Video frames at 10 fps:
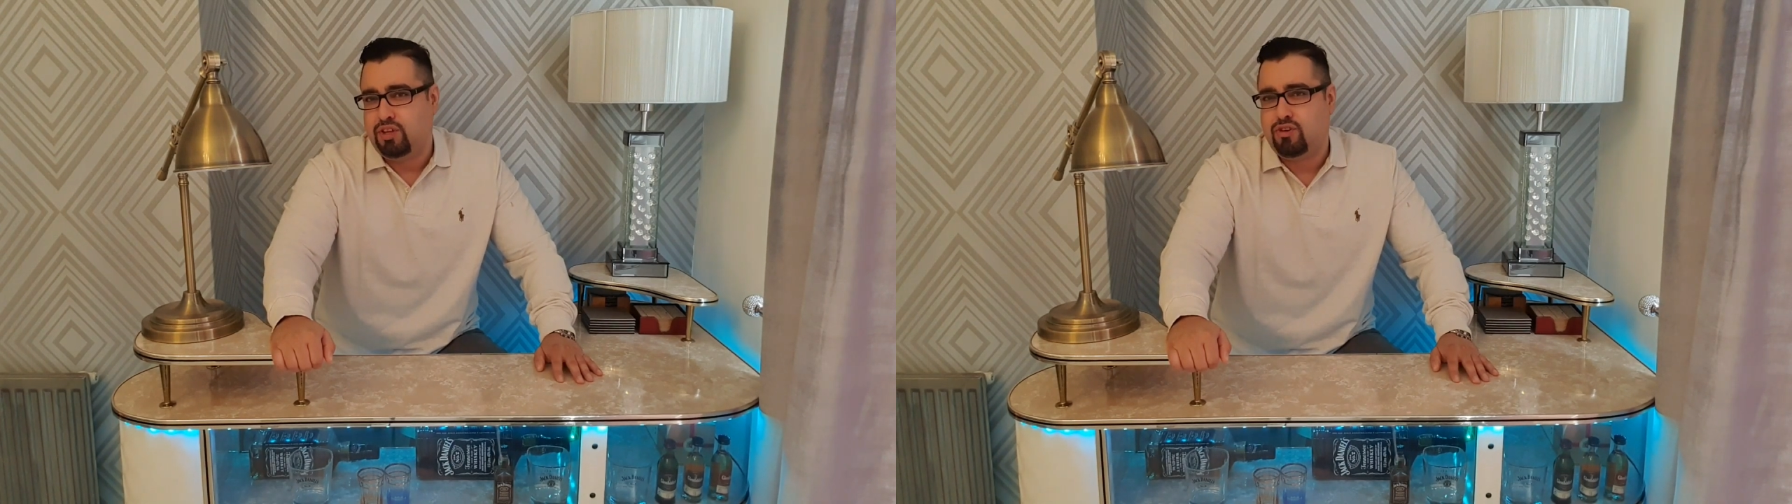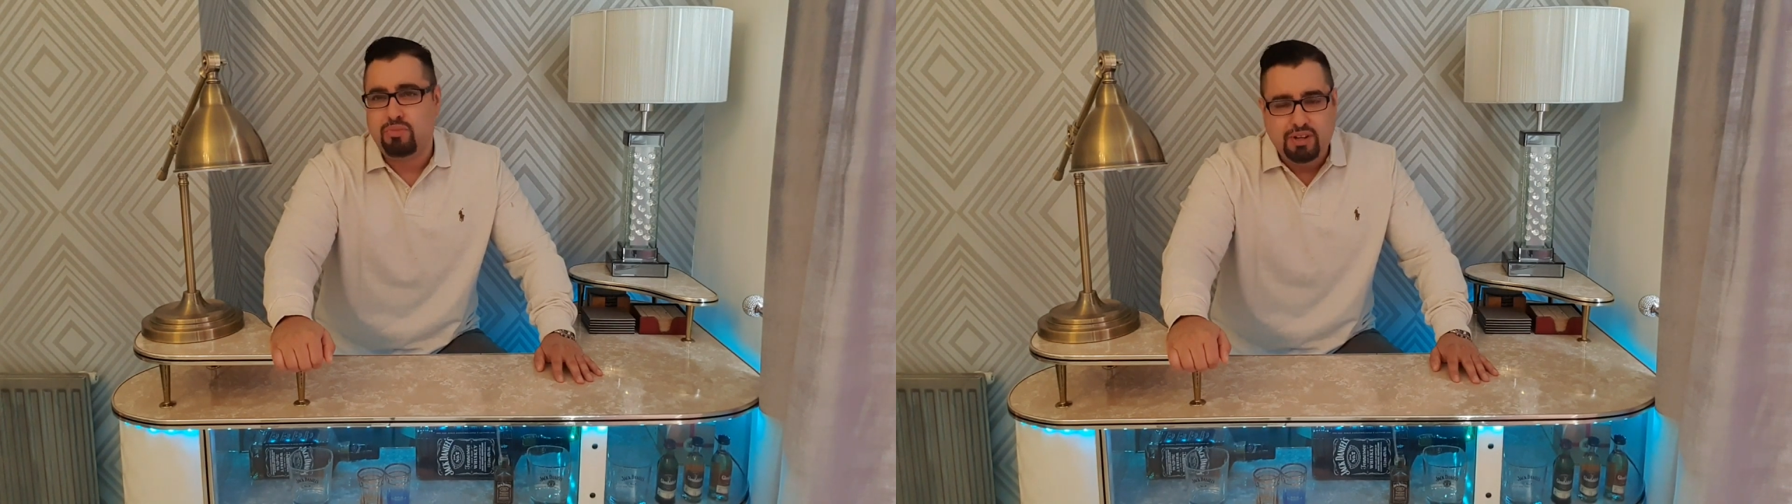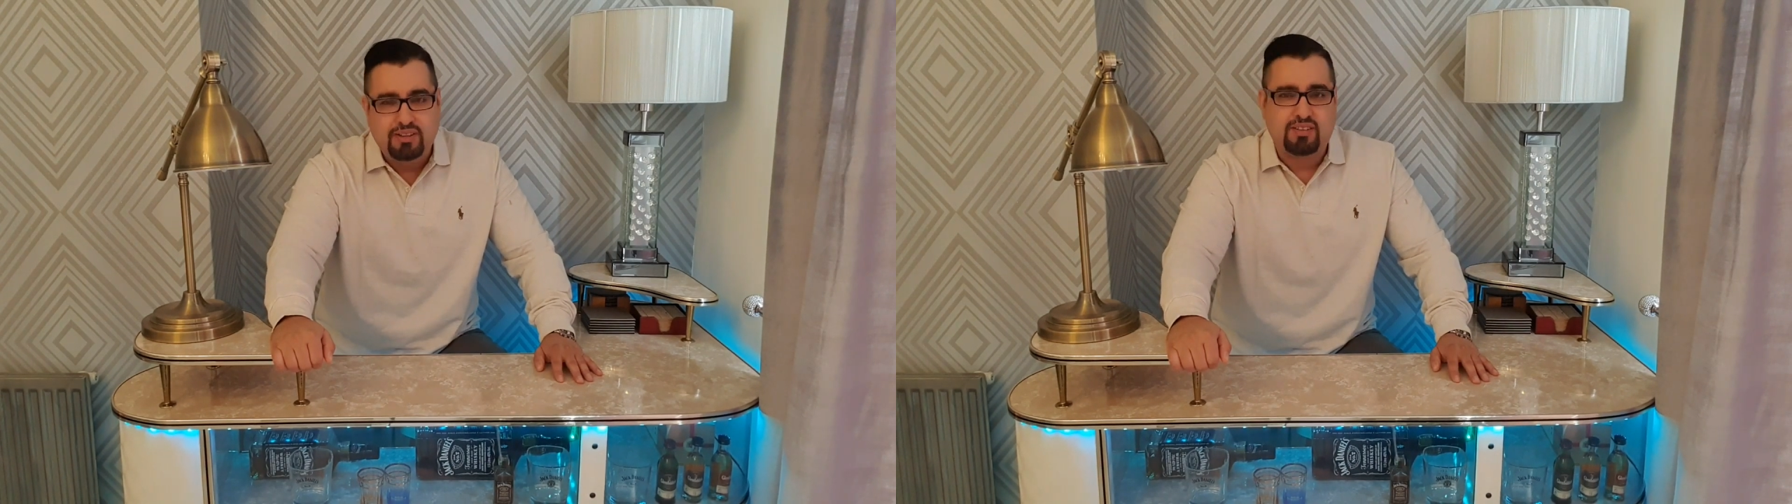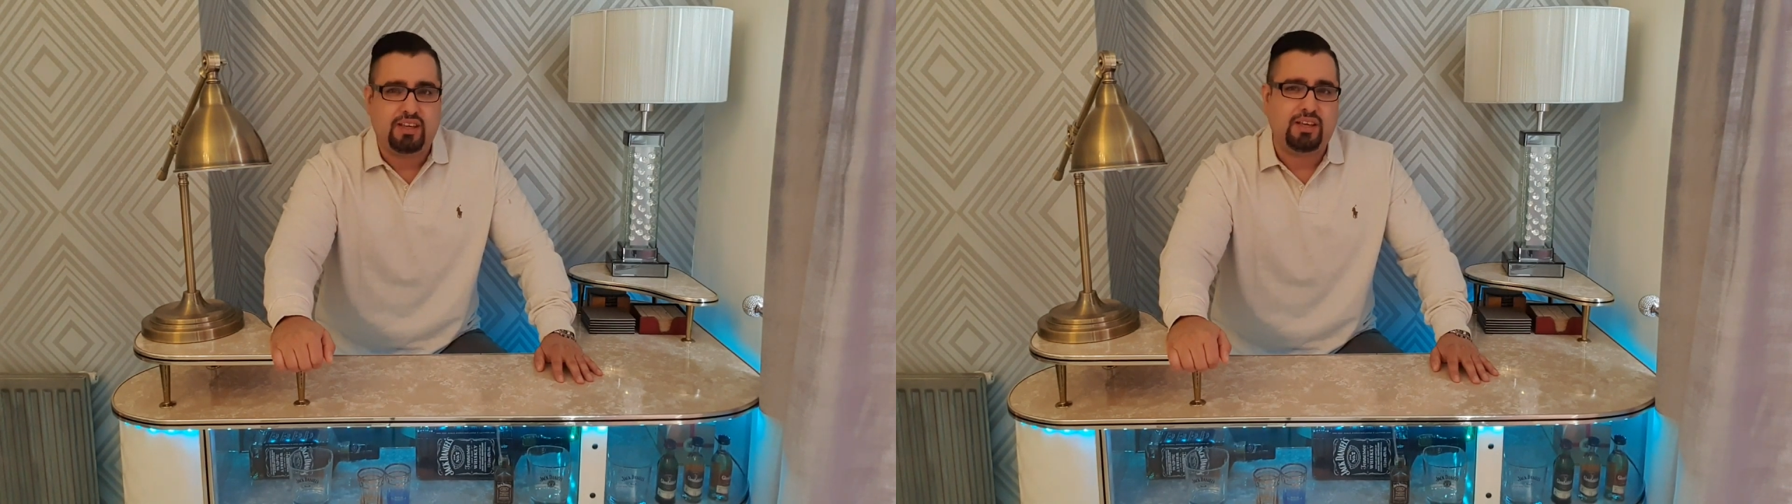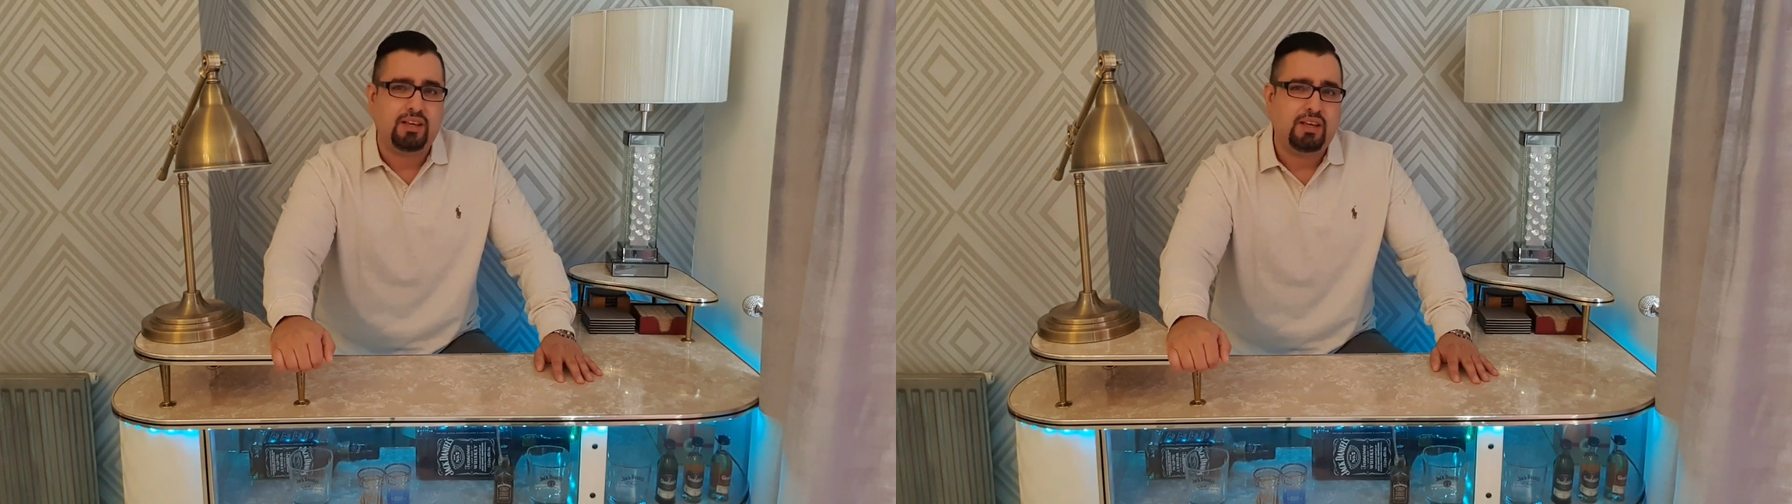
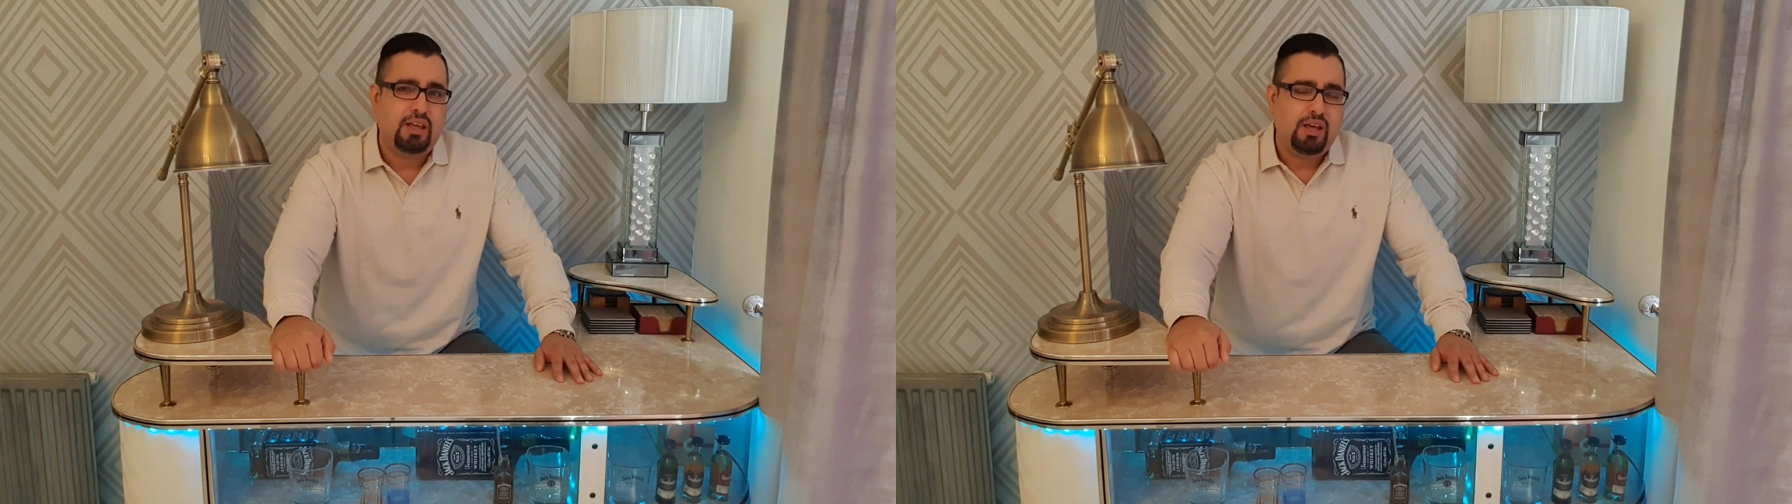community